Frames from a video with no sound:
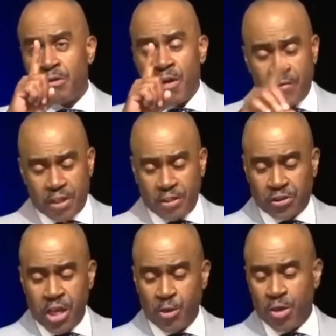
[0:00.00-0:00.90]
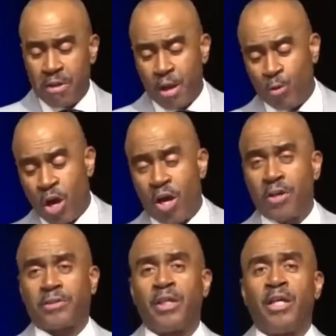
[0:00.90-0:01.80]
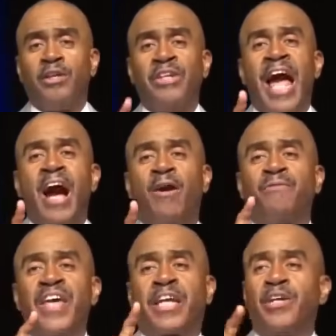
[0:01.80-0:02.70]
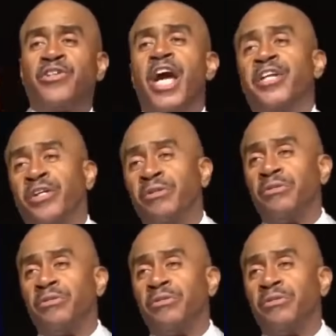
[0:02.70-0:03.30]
If you continue in my word, now they continue